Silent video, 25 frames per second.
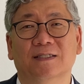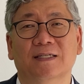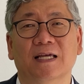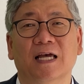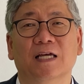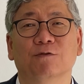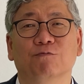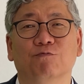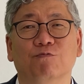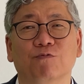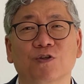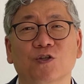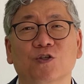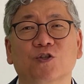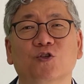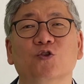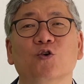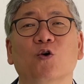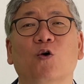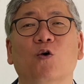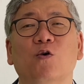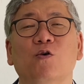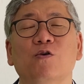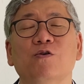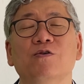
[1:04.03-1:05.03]
said,
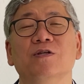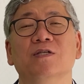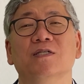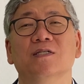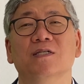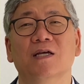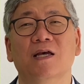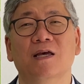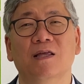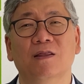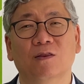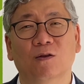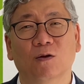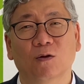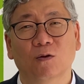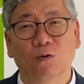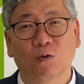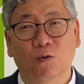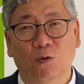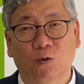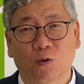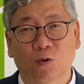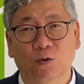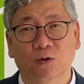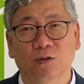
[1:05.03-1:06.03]
"Rejoice in the
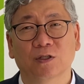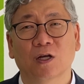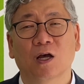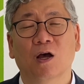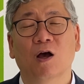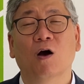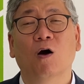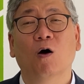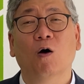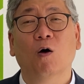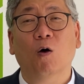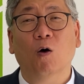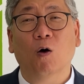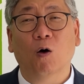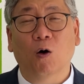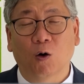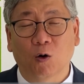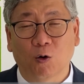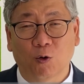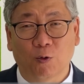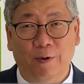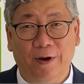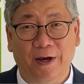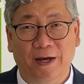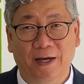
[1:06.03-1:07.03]
Lord
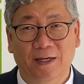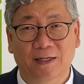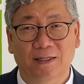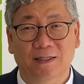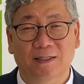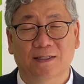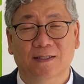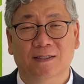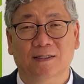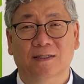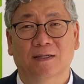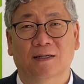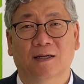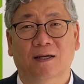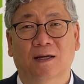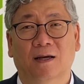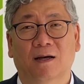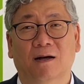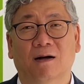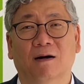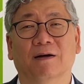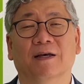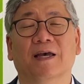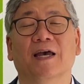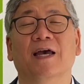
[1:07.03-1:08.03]
always.
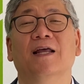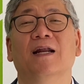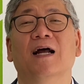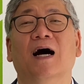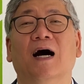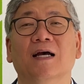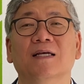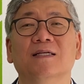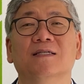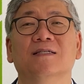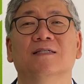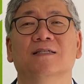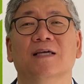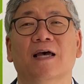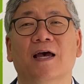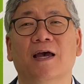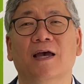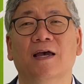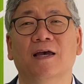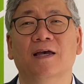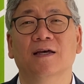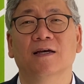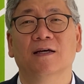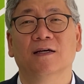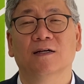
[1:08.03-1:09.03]
Again, I
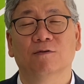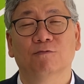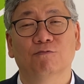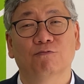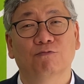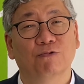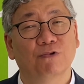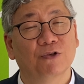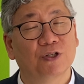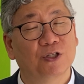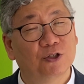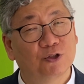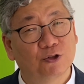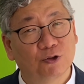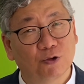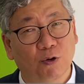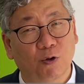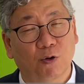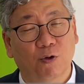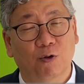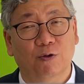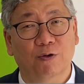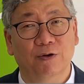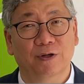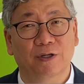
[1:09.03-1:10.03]
say,
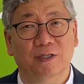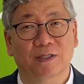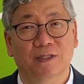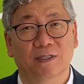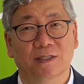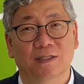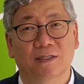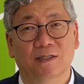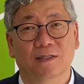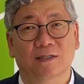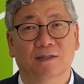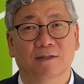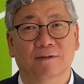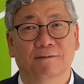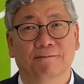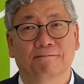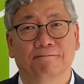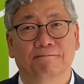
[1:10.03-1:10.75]
rejoice."